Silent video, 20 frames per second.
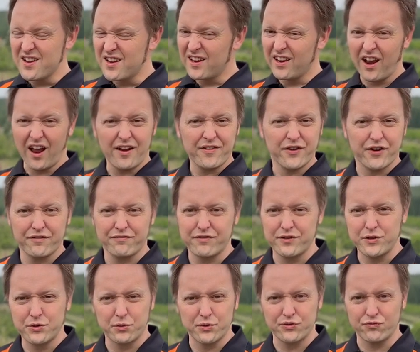live
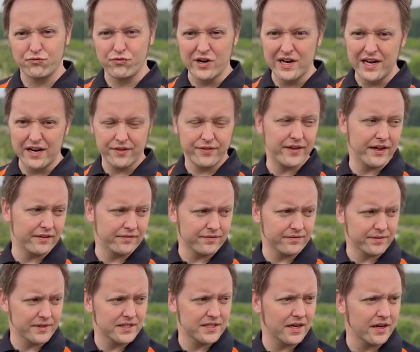coverage wasn't really a thing
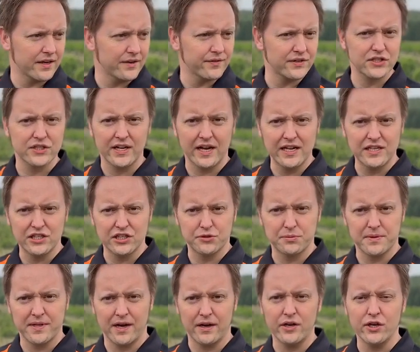from the side of the stages
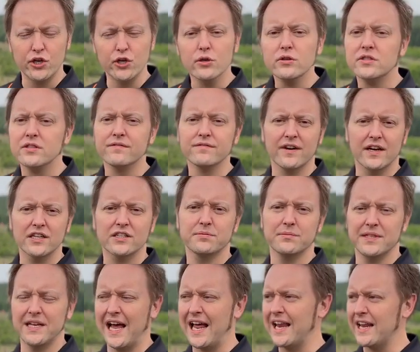without huge
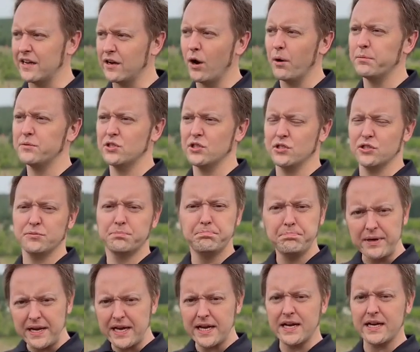investment, helicopters,
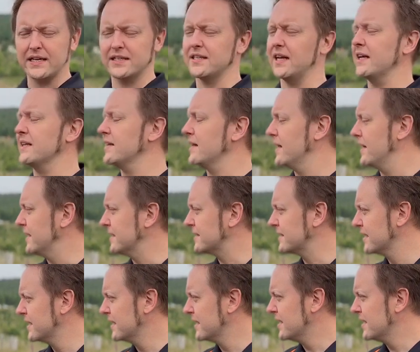big satellites.